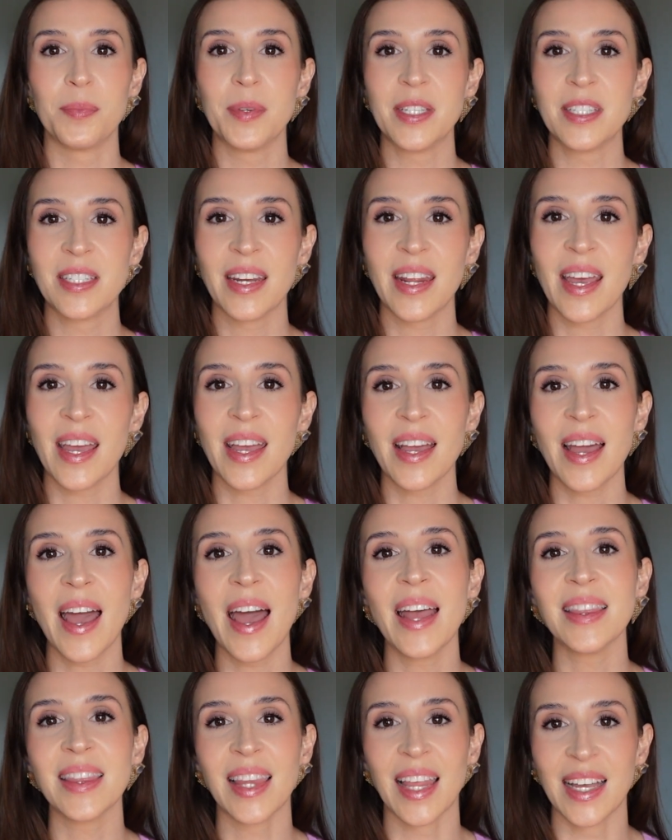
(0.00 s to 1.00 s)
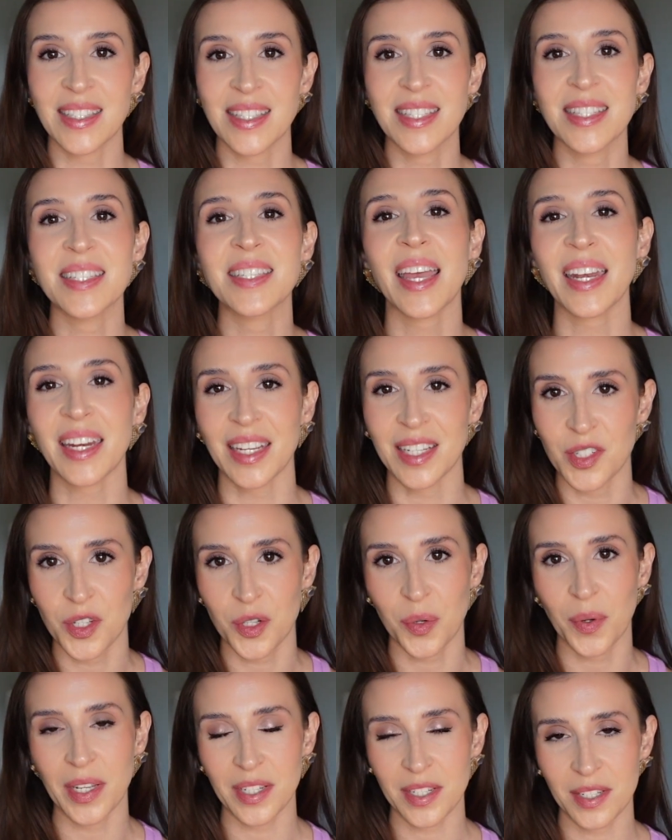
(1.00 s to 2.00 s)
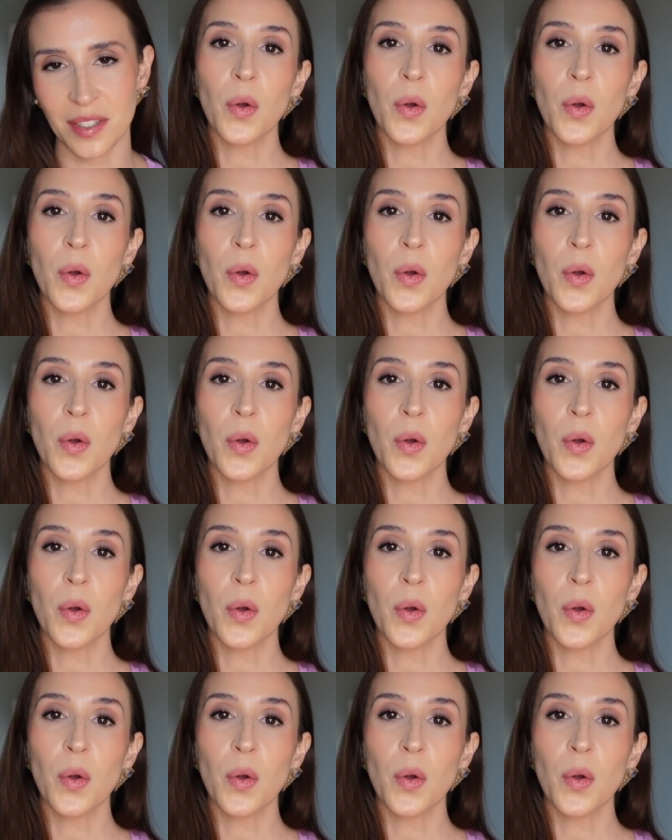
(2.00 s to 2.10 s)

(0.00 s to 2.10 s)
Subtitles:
me today and let's get into it.